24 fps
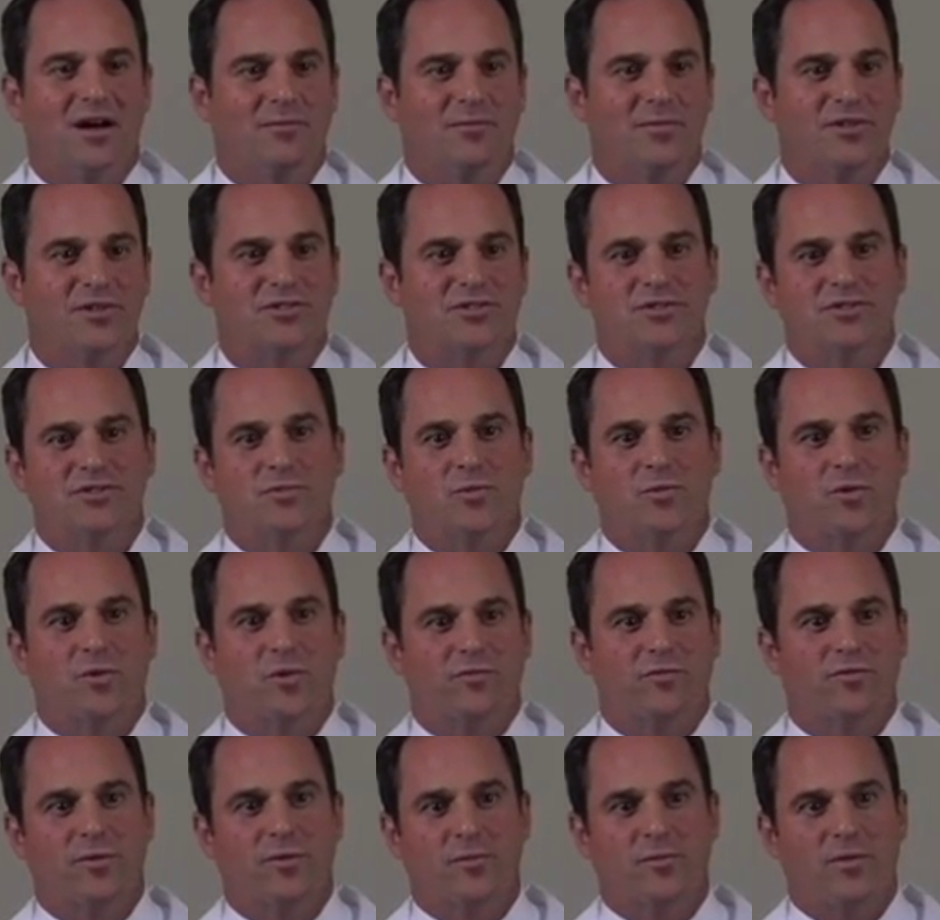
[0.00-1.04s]
This is
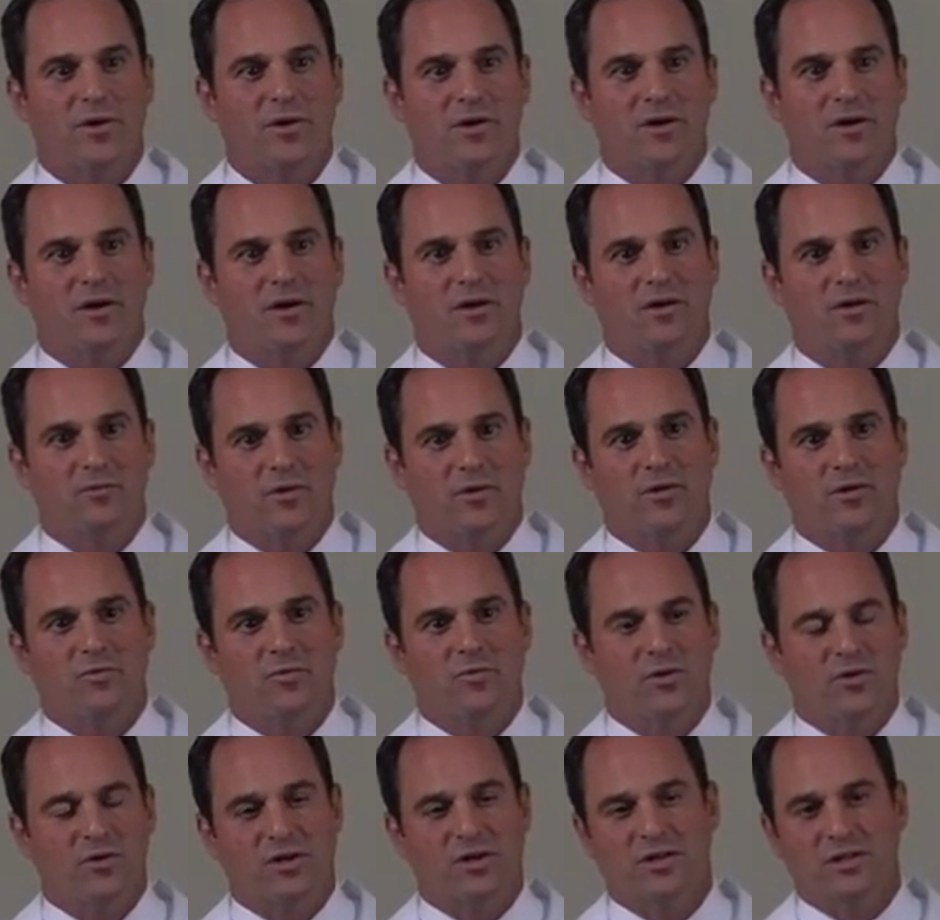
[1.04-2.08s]
more from a
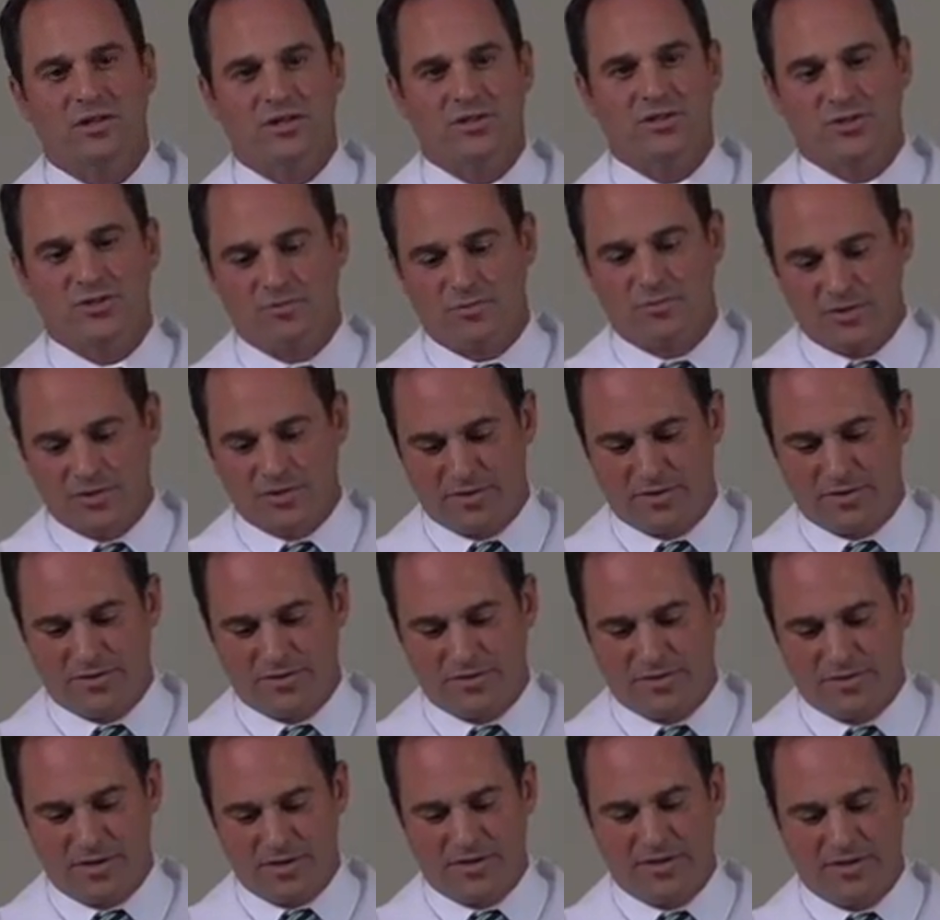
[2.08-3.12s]
real collision
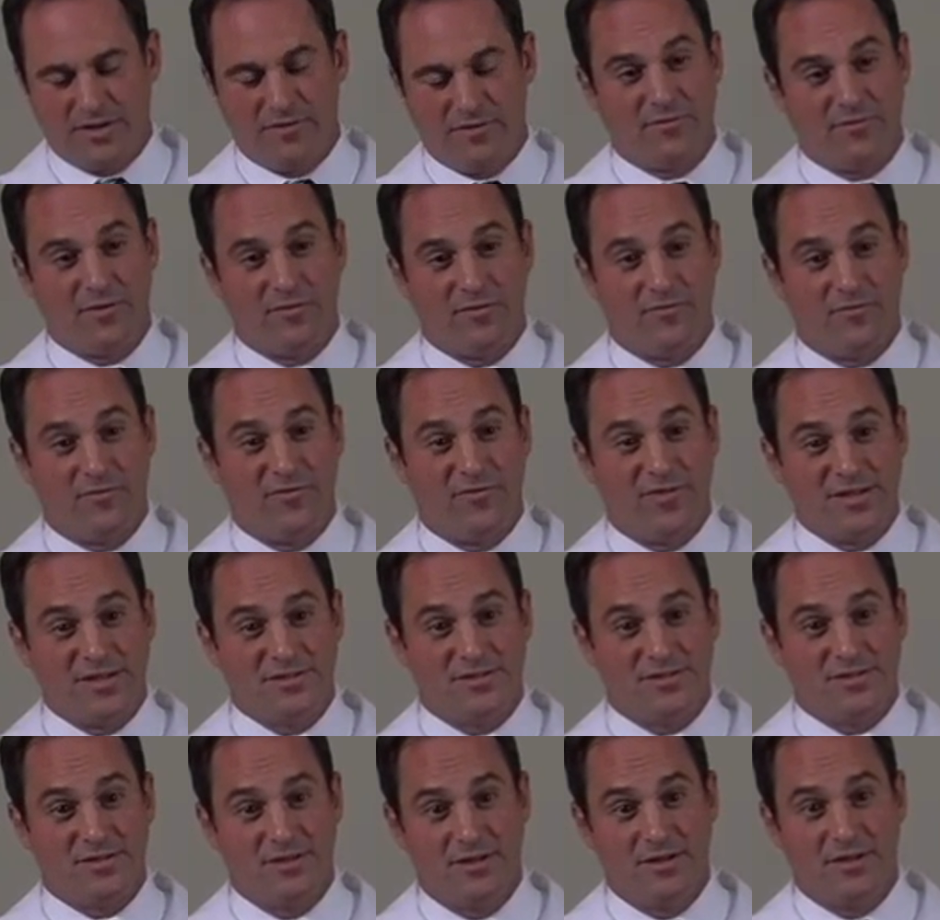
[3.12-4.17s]
with the
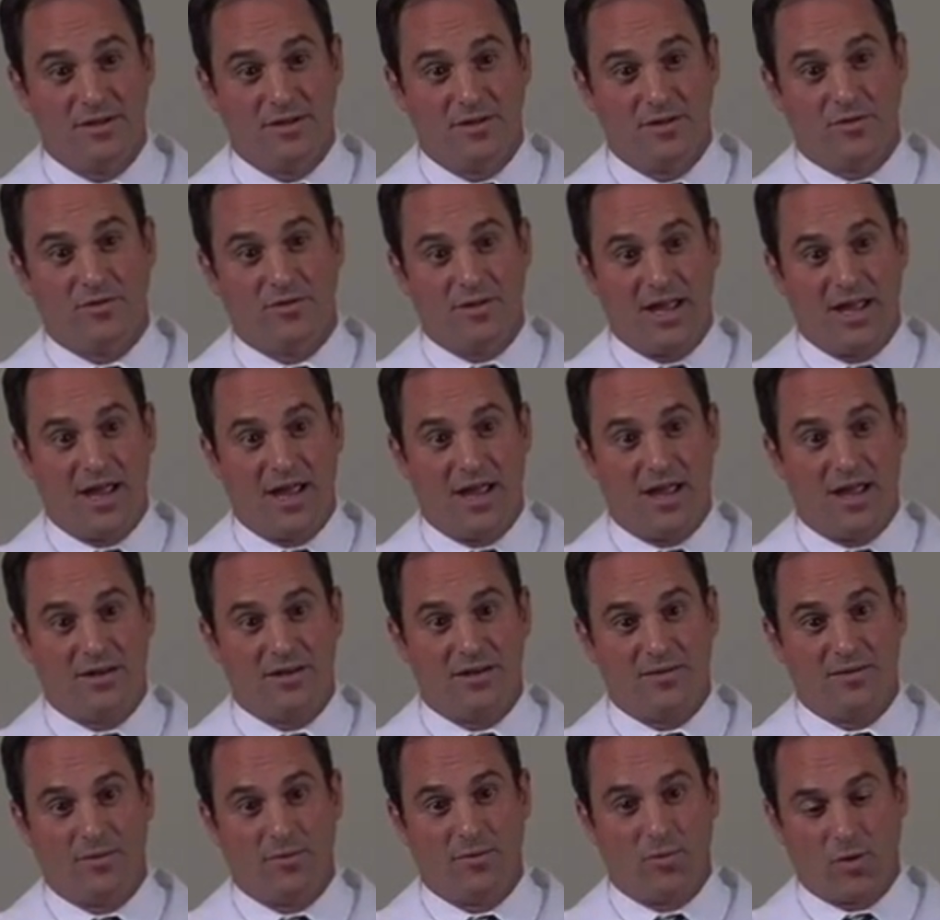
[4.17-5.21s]
fist or the
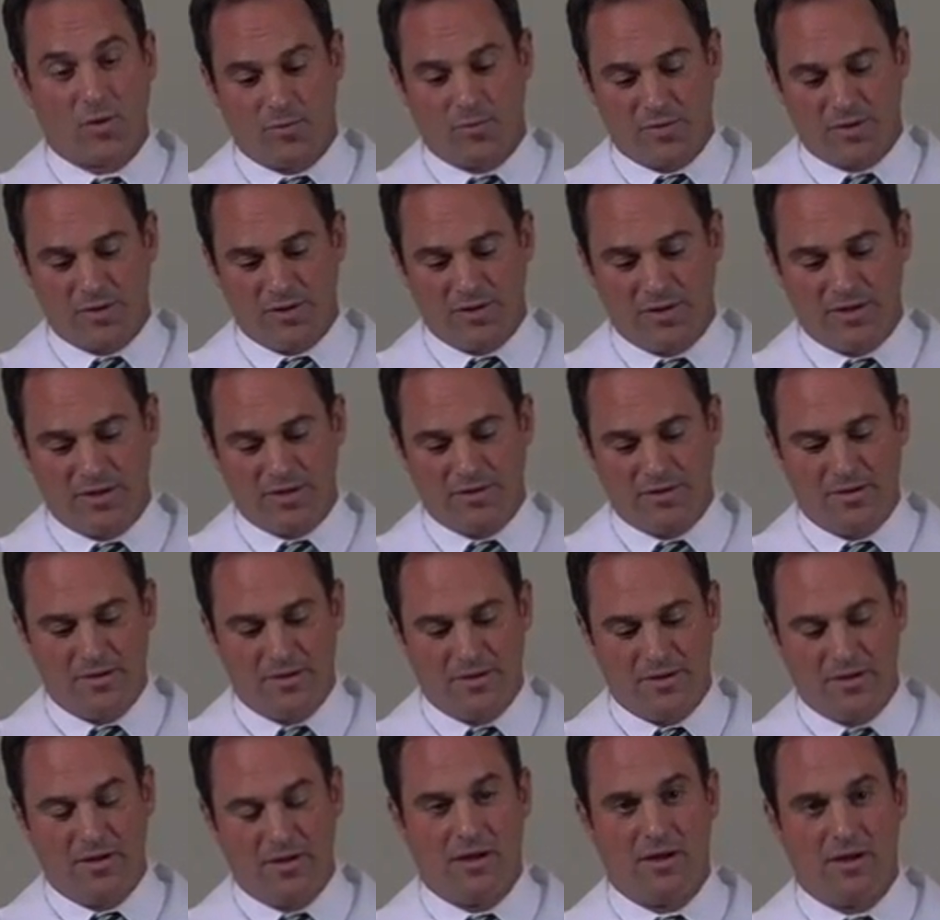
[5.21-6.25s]
hand appropriately
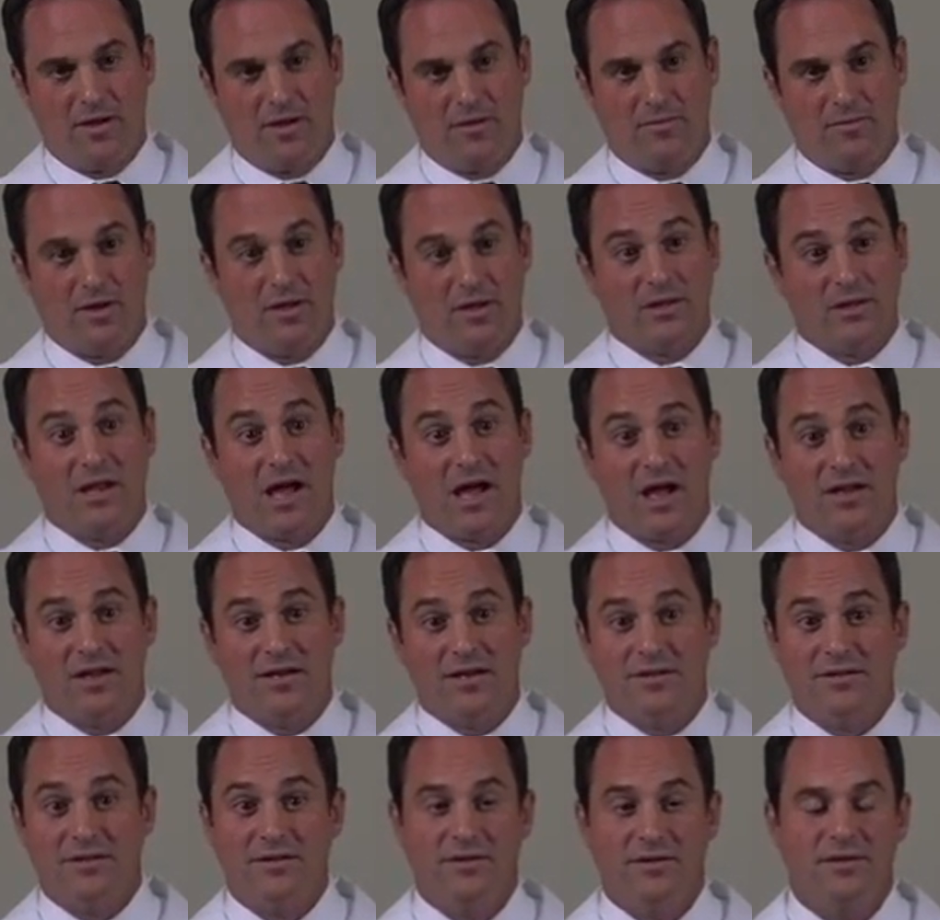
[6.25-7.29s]

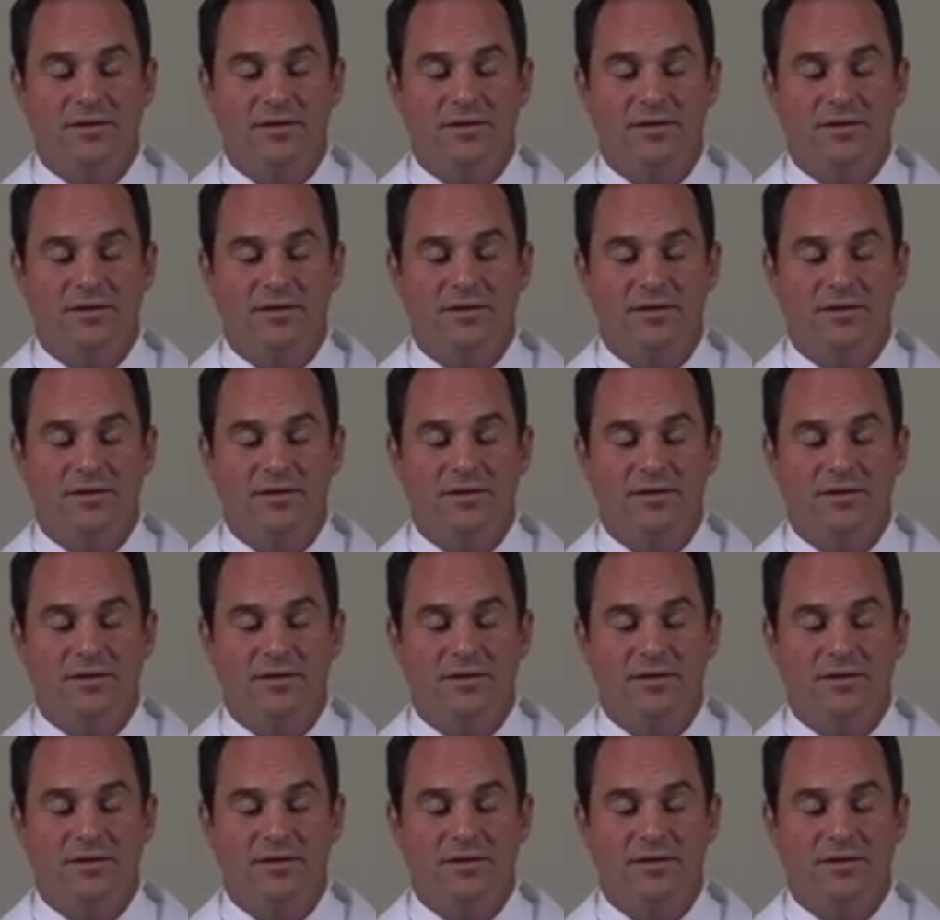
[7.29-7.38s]
aligned